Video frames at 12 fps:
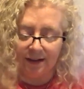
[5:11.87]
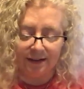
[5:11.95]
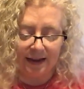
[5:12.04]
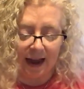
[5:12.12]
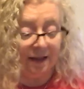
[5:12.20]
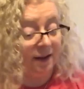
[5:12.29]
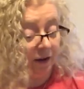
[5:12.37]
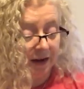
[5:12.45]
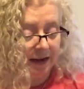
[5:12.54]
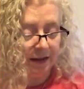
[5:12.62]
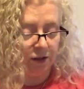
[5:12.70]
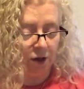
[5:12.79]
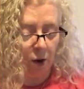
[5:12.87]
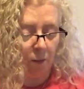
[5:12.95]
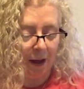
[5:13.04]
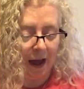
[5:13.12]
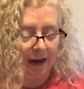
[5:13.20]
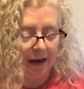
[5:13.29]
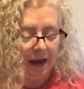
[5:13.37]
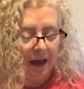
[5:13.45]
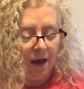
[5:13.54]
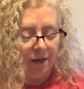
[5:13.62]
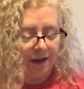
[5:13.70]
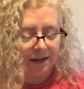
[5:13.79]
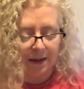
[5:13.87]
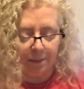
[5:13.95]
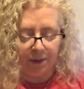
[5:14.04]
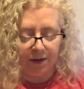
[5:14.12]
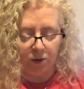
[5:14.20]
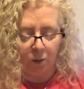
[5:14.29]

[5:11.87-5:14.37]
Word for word: we cannot say there is no body.